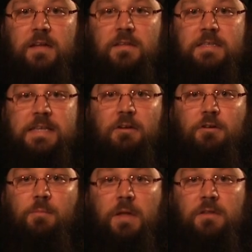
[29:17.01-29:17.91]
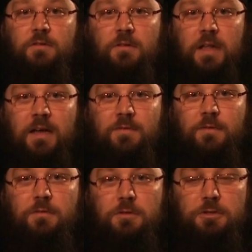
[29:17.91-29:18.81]
and the sacramental
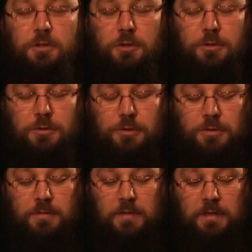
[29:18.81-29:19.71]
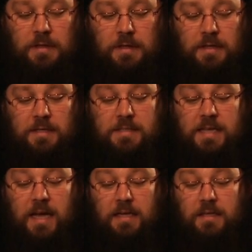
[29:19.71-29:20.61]
life of the Church.
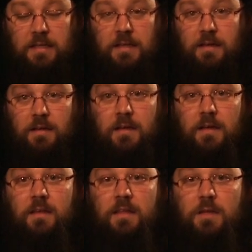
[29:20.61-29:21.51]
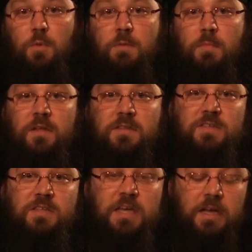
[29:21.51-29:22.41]
Secondly, that we must
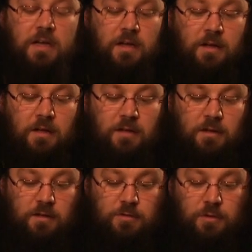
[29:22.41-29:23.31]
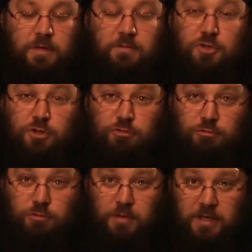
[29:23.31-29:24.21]
seek to live
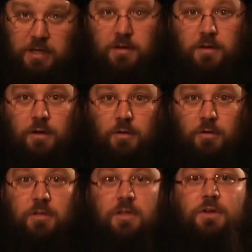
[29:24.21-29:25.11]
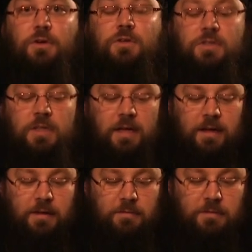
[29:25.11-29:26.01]
truly orthodox
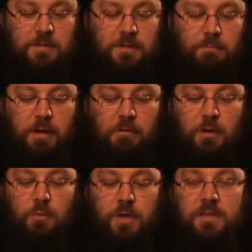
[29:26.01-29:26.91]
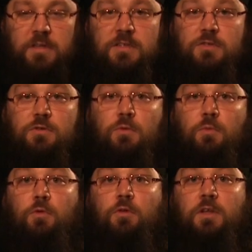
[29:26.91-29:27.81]
lives, bearing witness to the
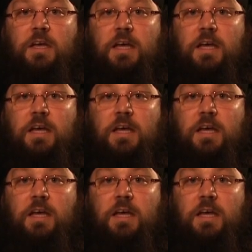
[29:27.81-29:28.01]
world